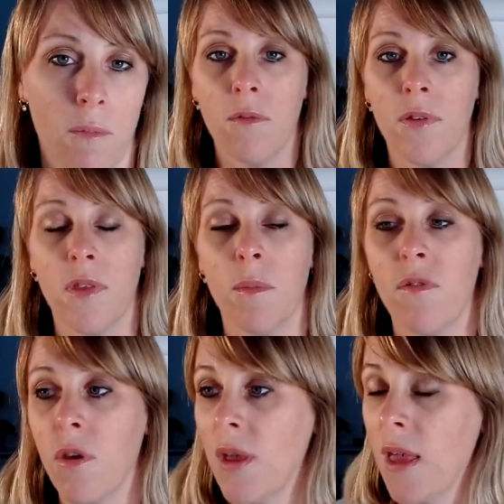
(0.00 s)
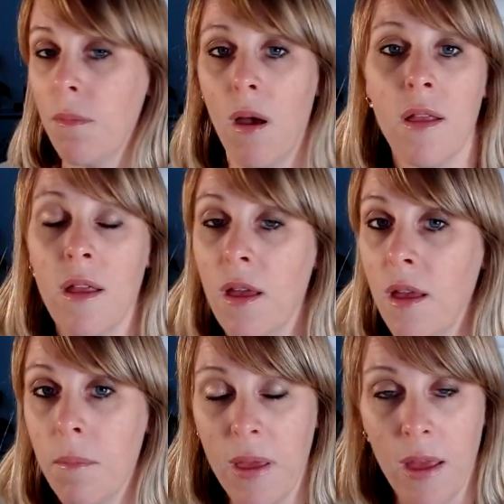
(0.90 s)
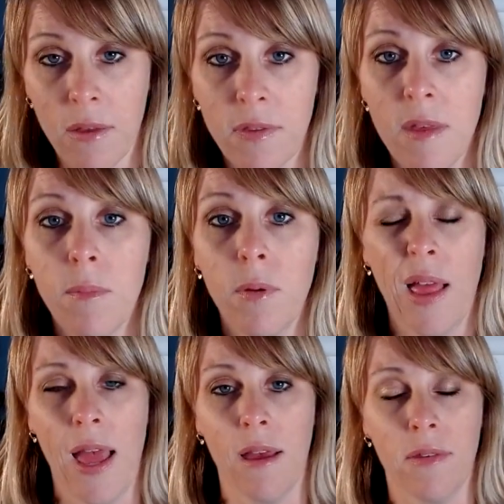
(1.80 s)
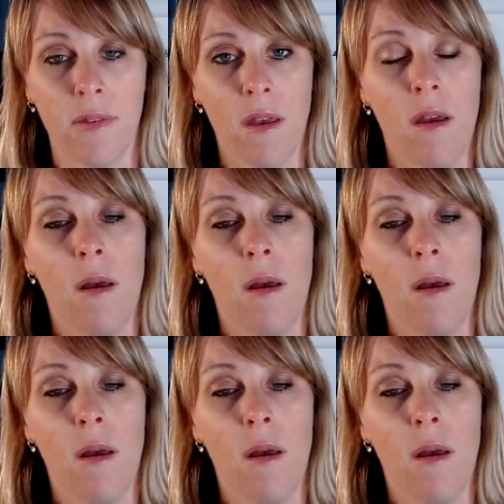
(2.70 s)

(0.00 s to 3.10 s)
For some of you, it might be as simple as